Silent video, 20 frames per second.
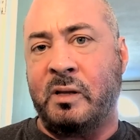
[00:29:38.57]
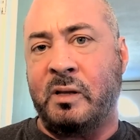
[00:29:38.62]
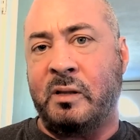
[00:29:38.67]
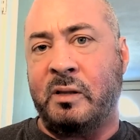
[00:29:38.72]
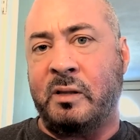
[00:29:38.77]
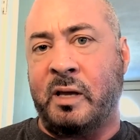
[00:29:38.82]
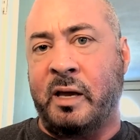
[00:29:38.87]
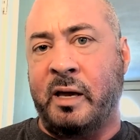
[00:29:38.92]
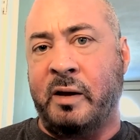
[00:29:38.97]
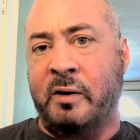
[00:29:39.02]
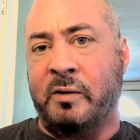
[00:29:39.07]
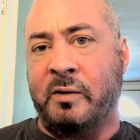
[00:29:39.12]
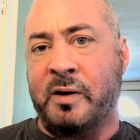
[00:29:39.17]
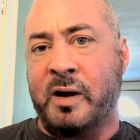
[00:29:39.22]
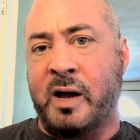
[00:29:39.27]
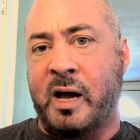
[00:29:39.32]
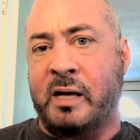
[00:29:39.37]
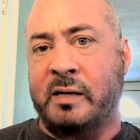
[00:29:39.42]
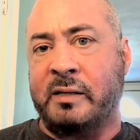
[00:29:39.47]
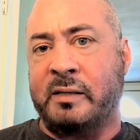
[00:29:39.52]
They are
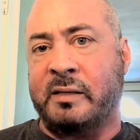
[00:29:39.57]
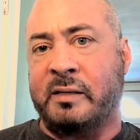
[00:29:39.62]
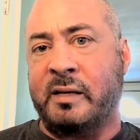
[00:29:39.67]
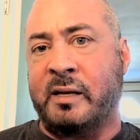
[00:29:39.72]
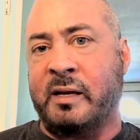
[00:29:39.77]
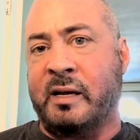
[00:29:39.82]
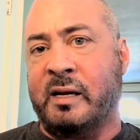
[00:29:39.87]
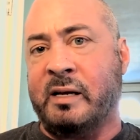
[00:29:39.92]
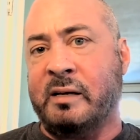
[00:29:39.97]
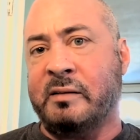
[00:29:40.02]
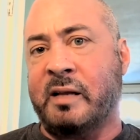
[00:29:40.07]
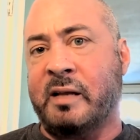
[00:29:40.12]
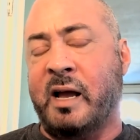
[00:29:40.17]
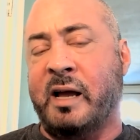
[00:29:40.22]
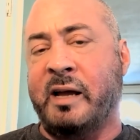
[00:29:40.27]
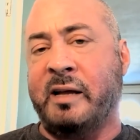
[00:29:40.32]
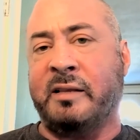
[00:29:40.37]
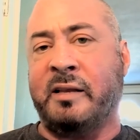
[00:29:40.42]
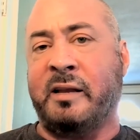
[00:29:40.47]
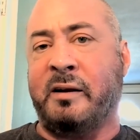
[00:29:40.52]
not uh,
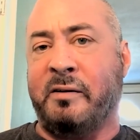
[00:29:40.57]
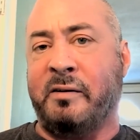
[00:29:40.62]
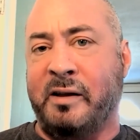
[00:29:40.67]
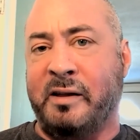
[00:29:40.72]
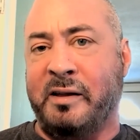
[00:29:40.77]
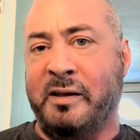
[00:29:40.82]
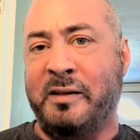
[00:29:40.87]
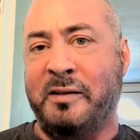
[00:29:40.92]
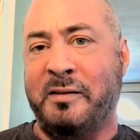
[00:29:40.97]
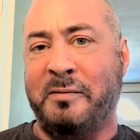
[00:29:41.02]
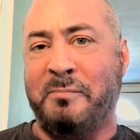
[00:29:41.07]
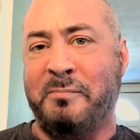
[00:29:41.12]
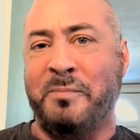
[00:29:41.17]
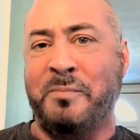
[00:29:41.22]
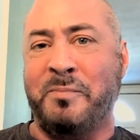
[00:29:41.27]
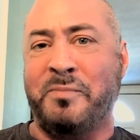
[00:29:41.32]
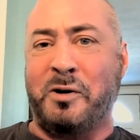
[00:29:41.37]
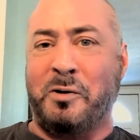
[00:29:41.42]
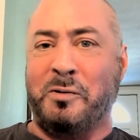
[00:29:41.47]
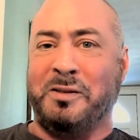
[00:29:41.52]
dietary
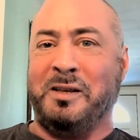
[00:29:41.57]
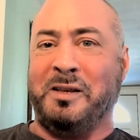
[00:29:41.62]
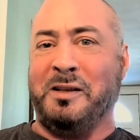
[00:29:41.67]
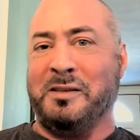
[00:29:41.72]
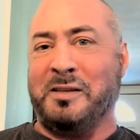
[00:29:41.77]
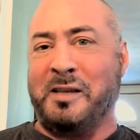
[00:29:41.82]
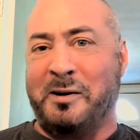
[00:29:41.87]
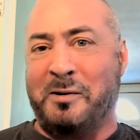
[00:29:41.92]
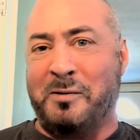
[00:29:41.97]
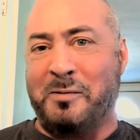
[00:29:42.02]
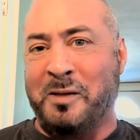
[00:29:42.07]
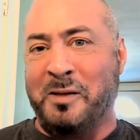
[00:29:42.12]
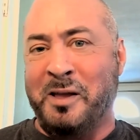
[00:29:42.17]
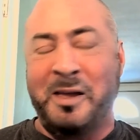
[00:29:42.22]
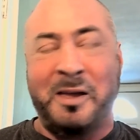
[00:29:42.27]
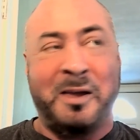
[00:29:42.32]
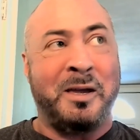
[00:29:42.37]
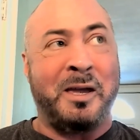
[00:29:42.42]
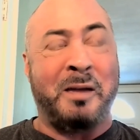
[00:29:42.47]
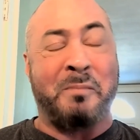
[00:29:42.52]
proteins. They don't
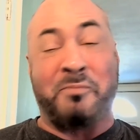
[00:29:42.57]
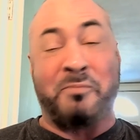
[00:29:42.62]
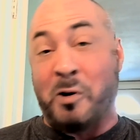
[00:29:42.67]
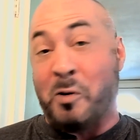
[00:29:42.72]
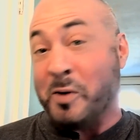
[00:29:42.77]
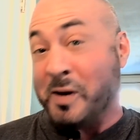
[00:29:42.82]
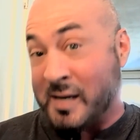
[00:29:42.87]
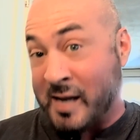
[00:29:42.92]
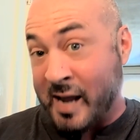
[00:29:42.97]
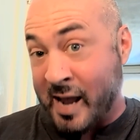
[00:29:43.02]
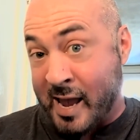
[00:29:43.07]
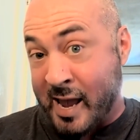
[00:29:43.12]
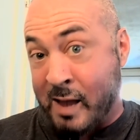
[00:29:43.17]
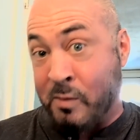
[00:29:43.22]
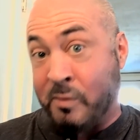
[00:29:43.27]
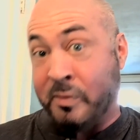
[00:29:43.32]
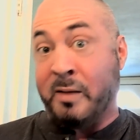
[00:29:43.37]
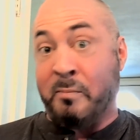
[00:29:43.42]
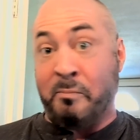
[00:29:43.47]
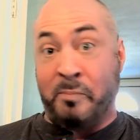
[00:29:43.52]
get broken
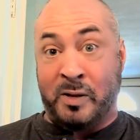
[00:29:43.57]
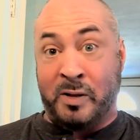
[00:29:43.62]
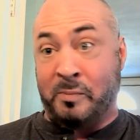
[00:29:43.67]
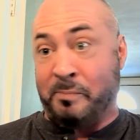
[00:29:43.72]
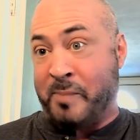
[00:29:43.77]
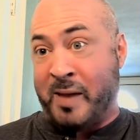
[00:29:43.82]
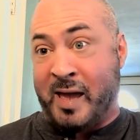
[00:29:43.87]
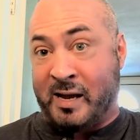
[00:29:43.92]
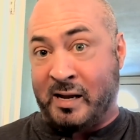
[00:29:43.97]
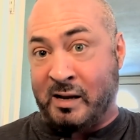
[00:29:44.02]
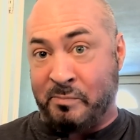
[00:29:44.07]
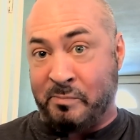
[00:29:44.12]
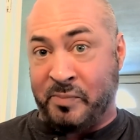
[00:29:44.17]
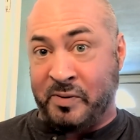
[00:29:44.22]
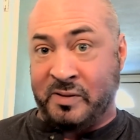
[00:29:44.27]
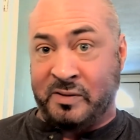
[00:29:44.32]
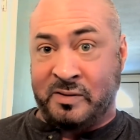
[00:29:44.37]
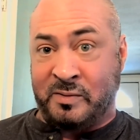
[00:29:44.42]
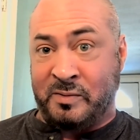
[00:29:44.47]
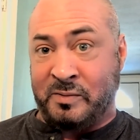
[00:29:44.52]
down and then built back up
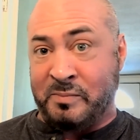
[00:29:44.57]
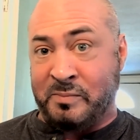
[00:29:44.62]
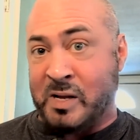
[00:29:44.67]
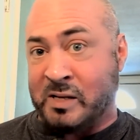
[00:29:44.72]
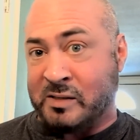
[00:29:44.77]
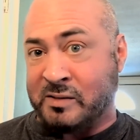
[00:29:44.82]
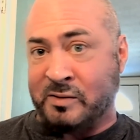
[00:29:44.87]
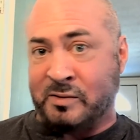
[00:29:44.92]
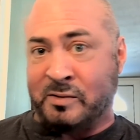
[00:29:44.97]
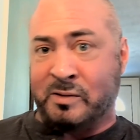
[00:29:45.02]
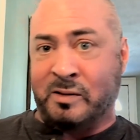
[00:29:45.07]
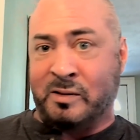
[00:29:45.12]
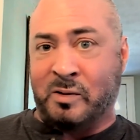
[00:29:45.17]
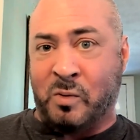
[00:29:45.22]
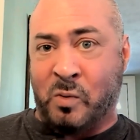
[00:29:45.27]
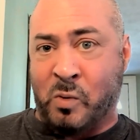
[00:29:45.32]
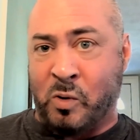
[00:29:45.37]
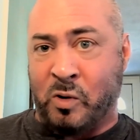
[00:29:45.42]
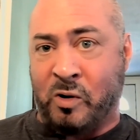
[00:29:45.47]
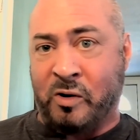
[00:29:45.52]
into muscle
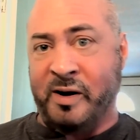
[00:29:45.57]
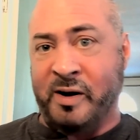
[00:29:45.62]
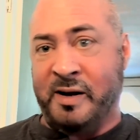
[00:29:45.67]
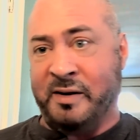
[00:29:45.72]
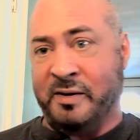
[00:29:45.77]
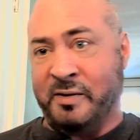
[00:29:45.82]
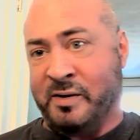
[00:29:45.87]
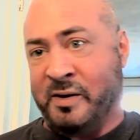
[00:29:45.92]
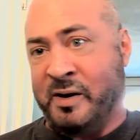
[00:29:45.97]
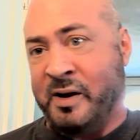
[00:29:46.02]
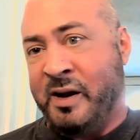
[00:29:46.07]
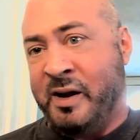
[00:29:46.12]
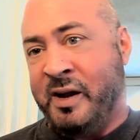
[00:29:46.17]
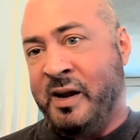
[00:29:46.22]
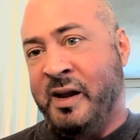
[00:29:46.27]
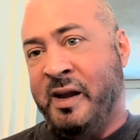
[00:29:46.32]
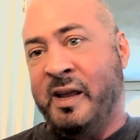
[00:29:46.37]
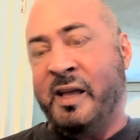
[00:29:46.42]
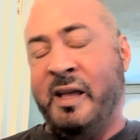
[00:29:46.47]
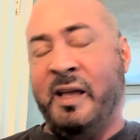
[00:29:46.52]
or into
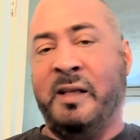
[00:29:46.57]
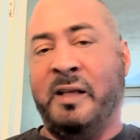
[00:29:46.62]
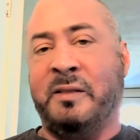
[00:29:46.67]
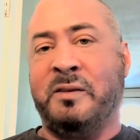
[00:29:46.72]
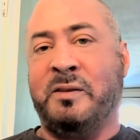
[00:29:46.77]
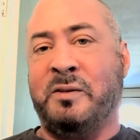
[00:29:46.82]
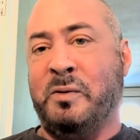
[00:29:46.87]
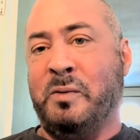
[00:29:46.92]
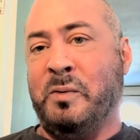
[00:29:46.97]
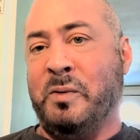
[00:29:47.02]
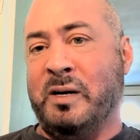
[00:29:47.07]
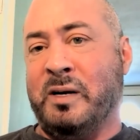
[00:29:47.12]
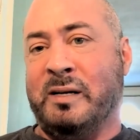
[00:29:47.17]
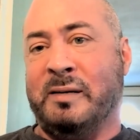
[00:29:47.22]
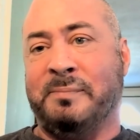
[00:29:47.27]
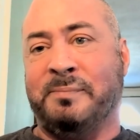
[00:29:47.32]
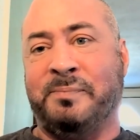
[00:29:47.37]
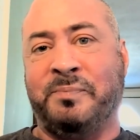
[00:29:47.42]
into uh,